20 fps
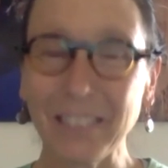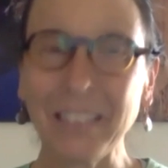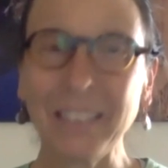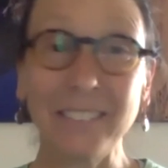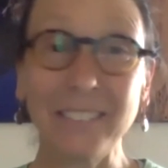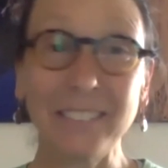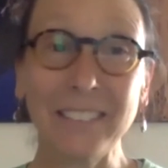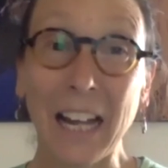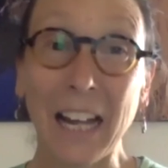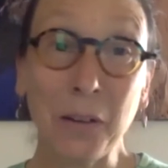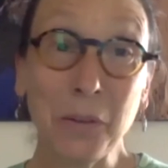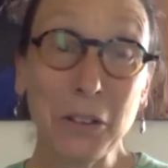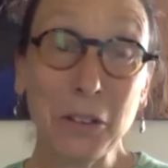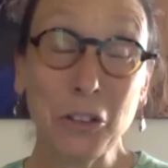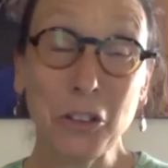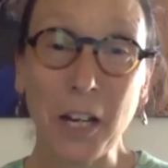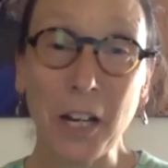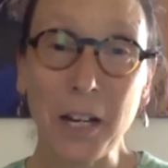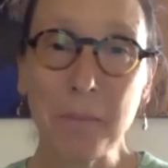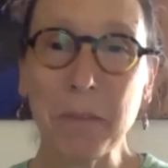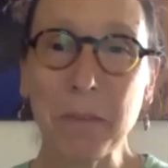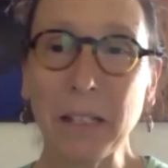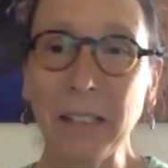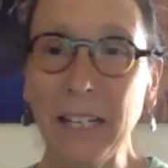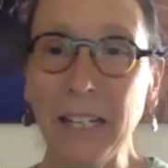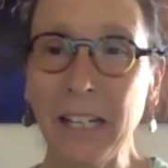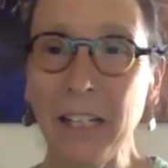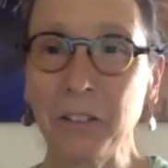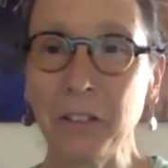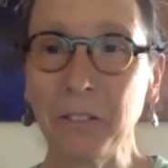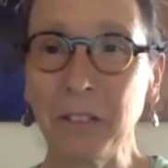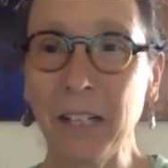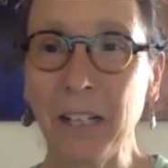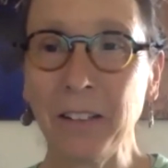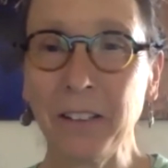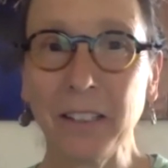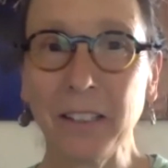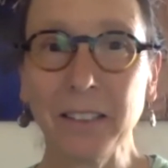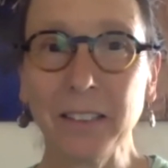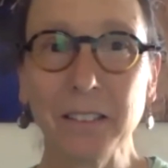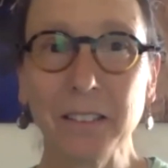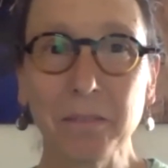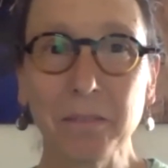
how we shape the land around us.